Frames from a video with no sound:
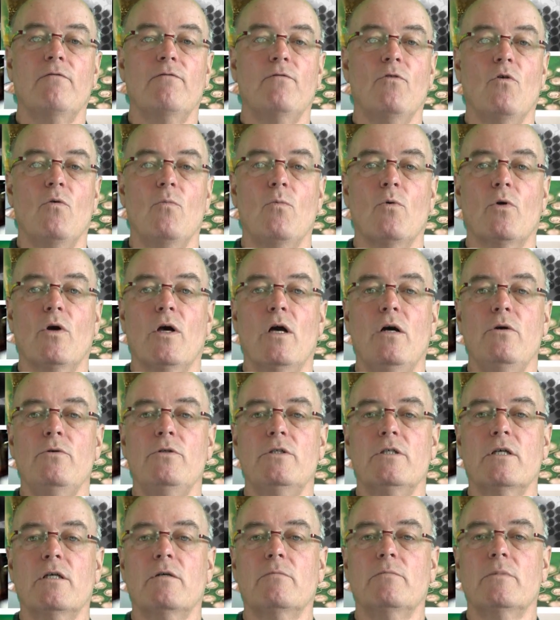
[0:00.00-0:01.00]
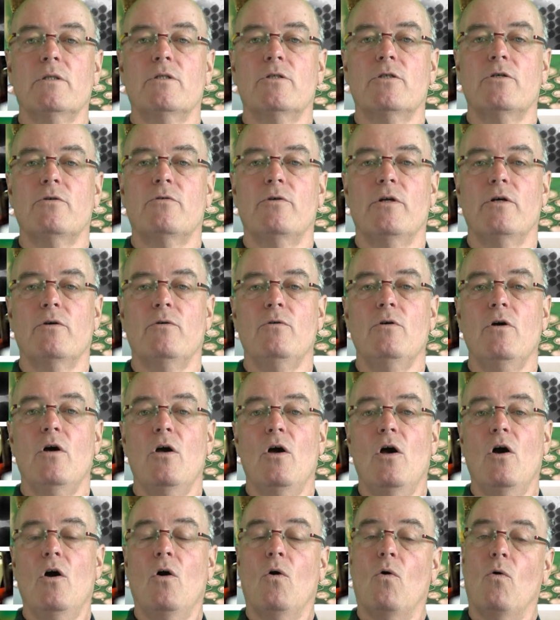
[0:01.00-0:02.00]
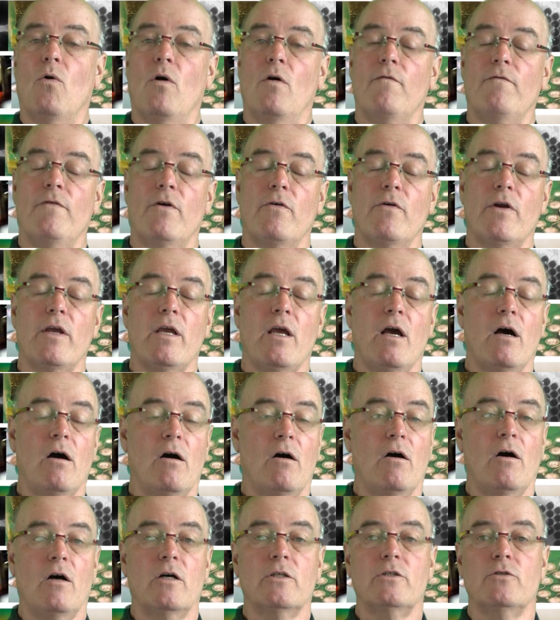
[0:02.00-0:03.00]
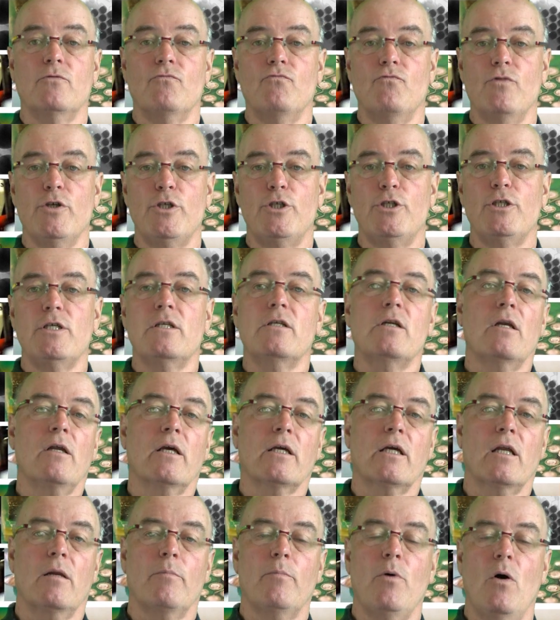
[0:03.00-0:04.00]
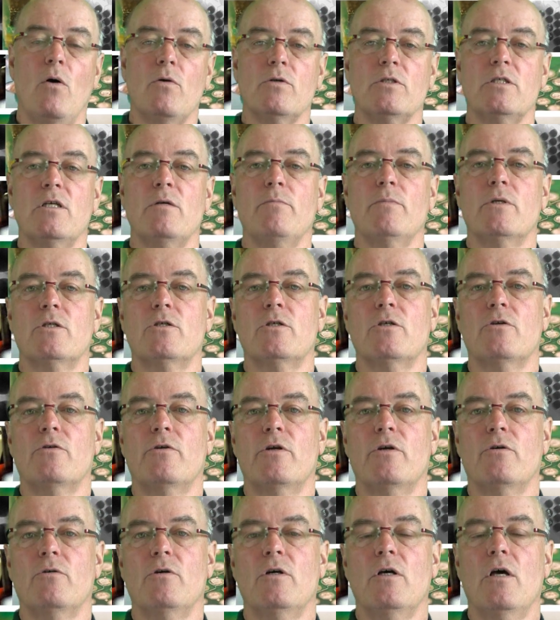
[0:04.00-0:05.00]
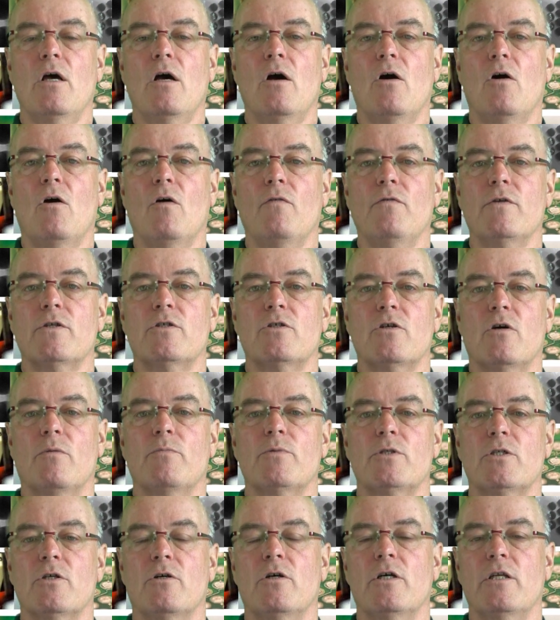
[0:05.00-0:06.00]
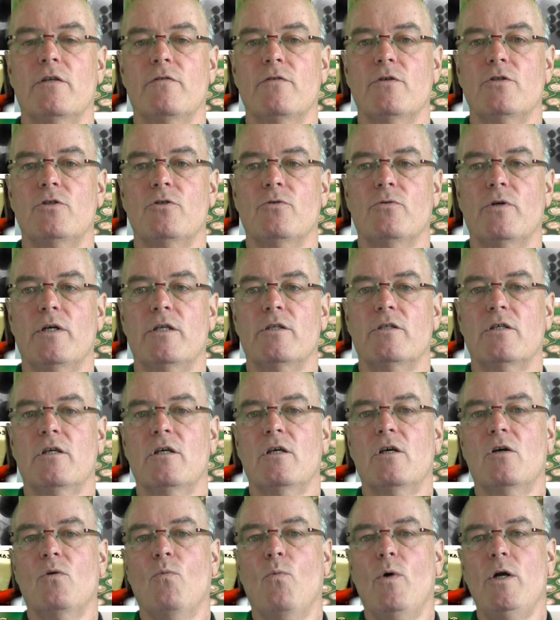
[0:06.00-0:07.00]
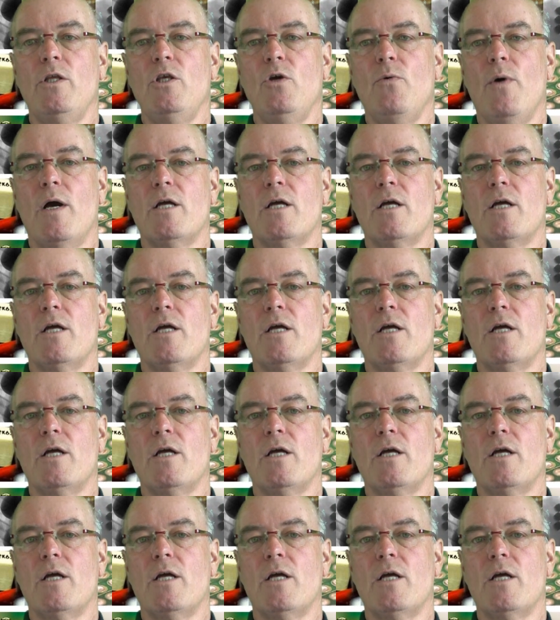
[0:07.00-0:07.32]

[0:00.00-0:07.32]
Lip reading: conformal coating material or a very hard and rigid like an epoxy material on the top side of the joint, when